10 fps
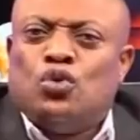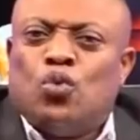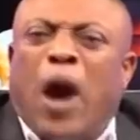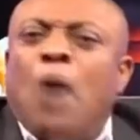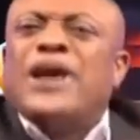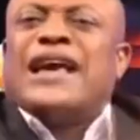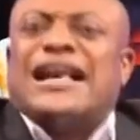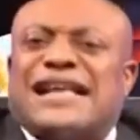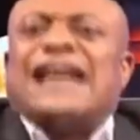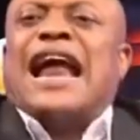1 week
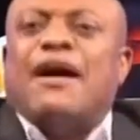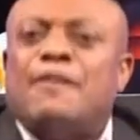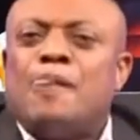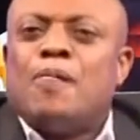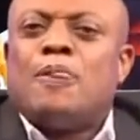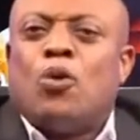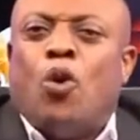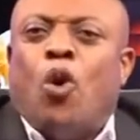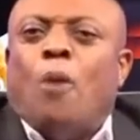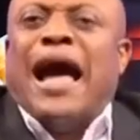ansana
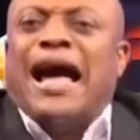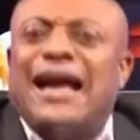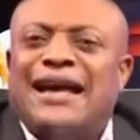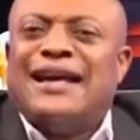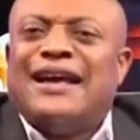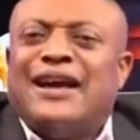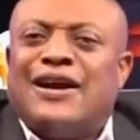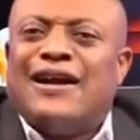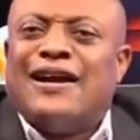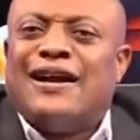over
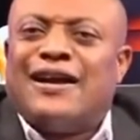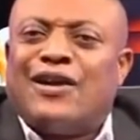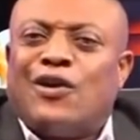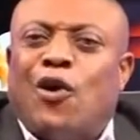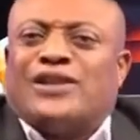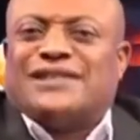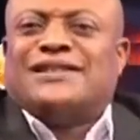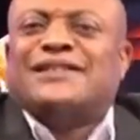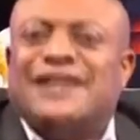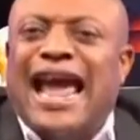court.
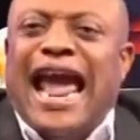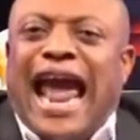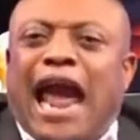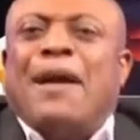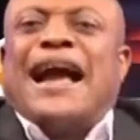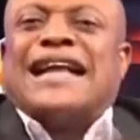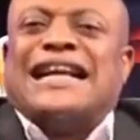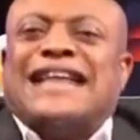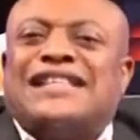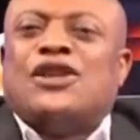Ever get
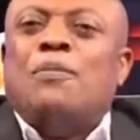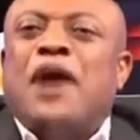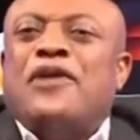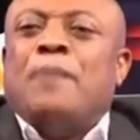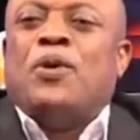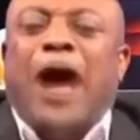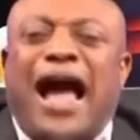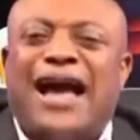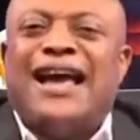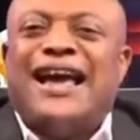the judge so be a repeal.
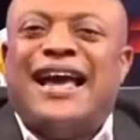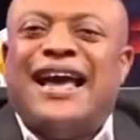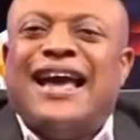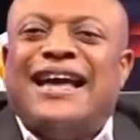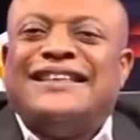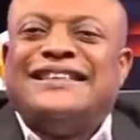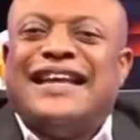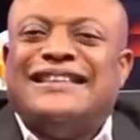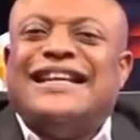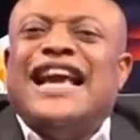
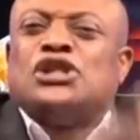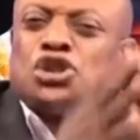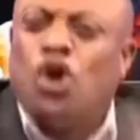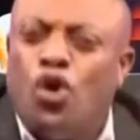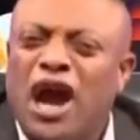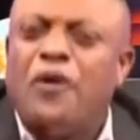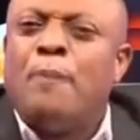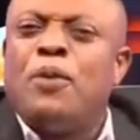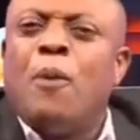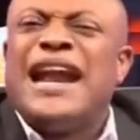It's true he
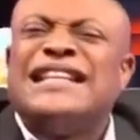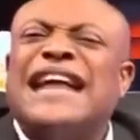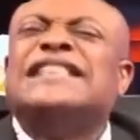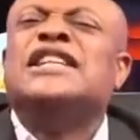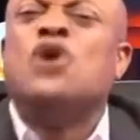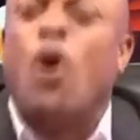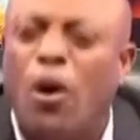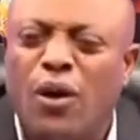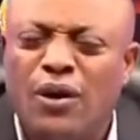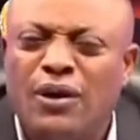repeal, but the judge didn't
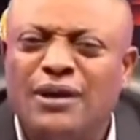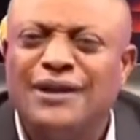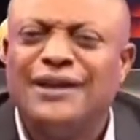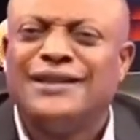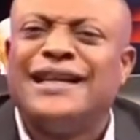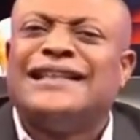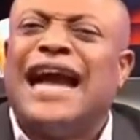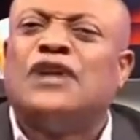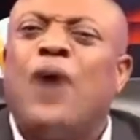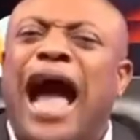know. The
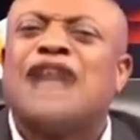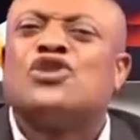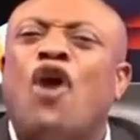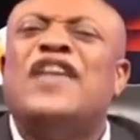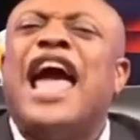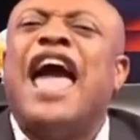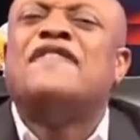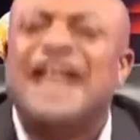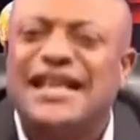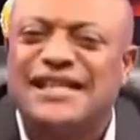judge will ask of the
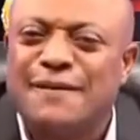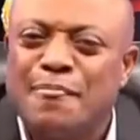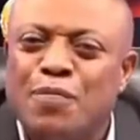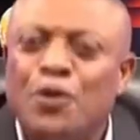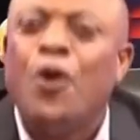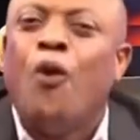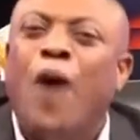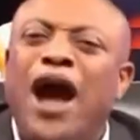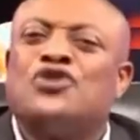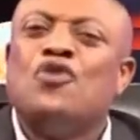evidence.
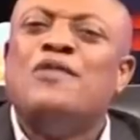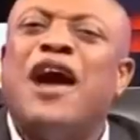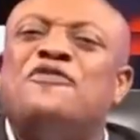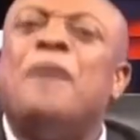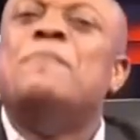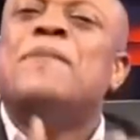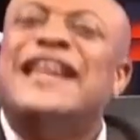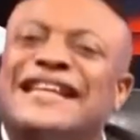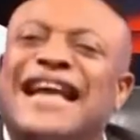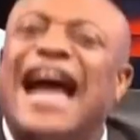When to me from
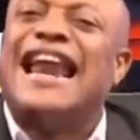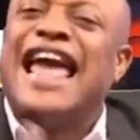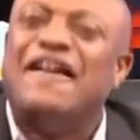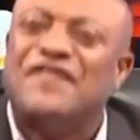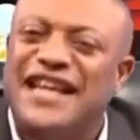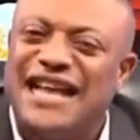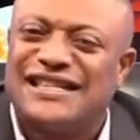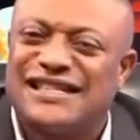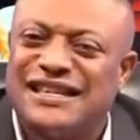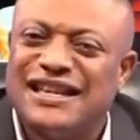medical
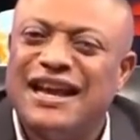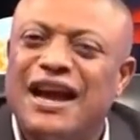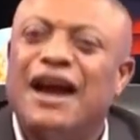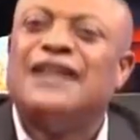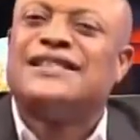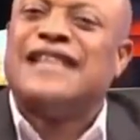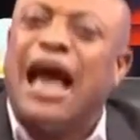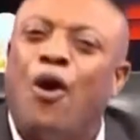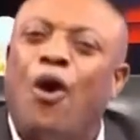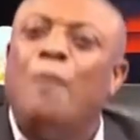evidence,
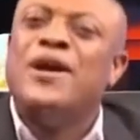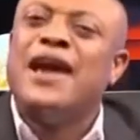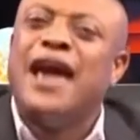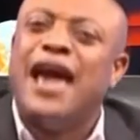say obi